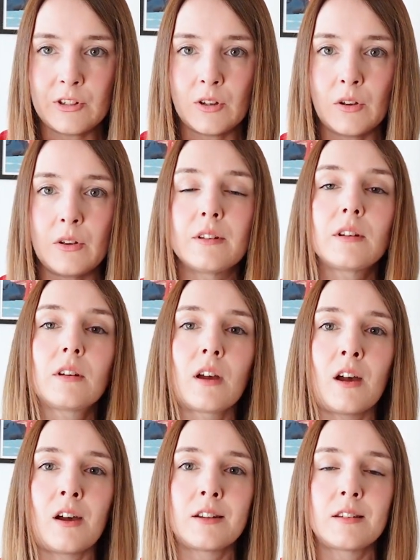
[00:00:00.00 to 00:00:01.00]
used
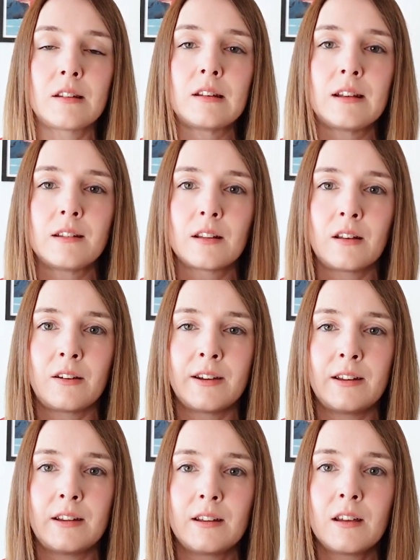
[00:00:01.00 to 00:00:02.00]
curtain
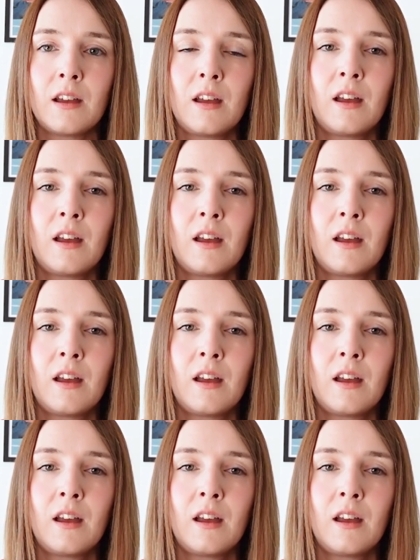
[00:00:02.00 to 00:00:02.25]
interlining,